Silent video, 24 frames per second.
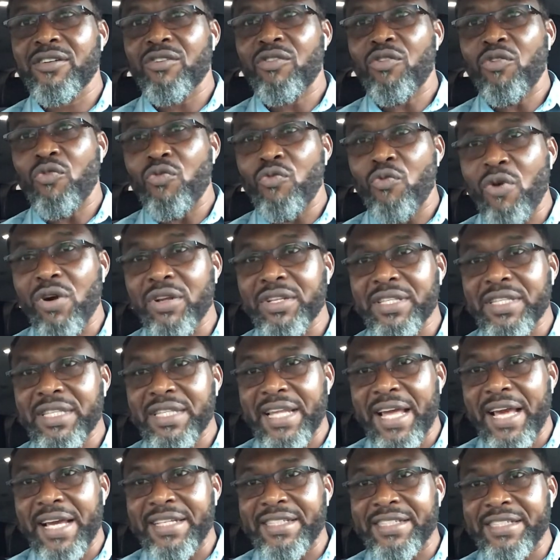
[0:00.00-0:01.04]
what
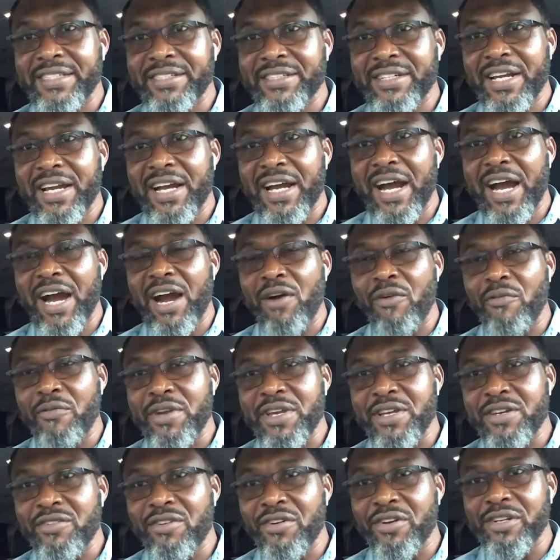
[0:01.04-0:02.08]
Nigeria are
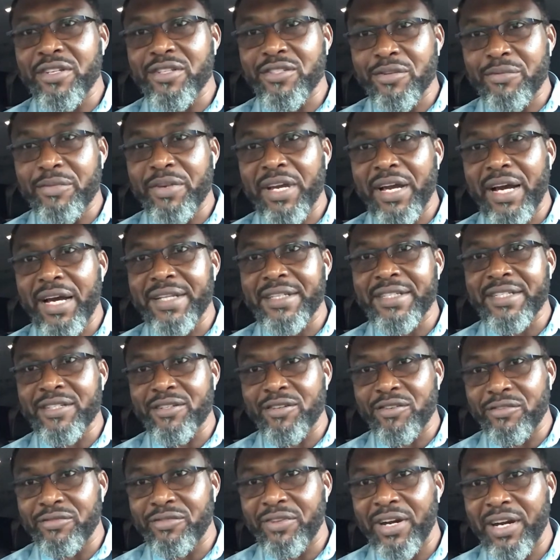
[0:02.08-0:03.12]
we going to be handing
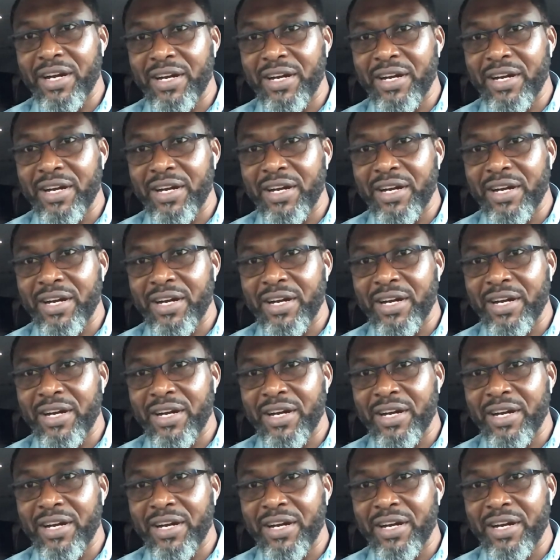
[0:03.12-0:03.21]
over?